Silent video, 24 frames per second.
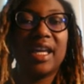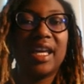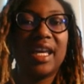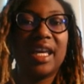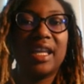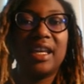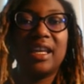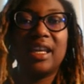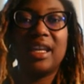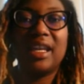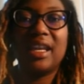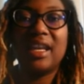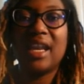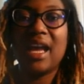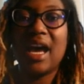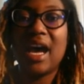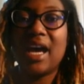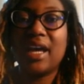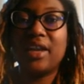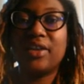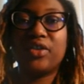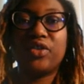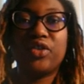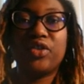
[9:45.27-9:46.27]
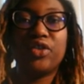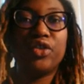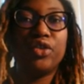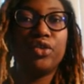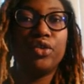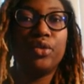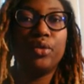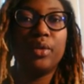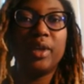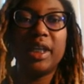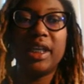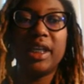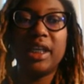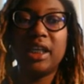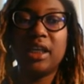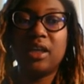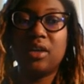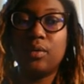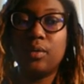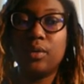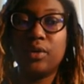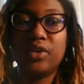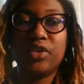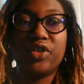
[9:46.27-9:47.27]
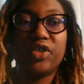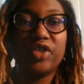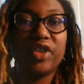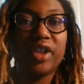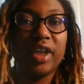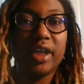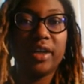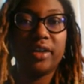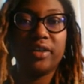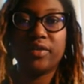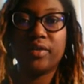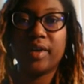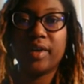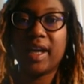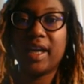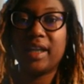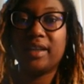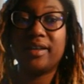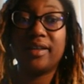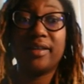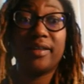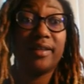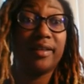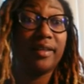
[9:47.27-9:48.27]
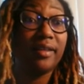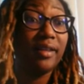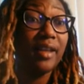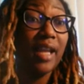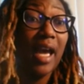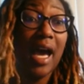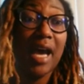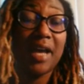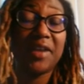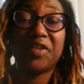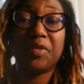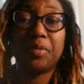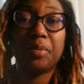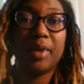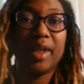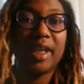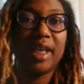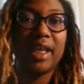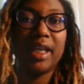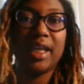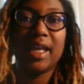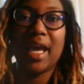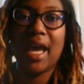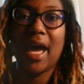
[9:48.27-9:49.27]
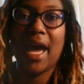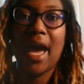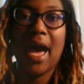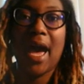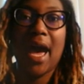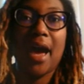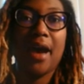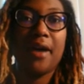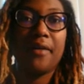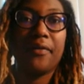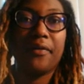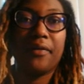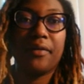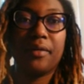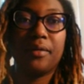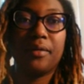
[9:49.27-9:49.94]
Again, not 2 equal shares, right? This is not split in half.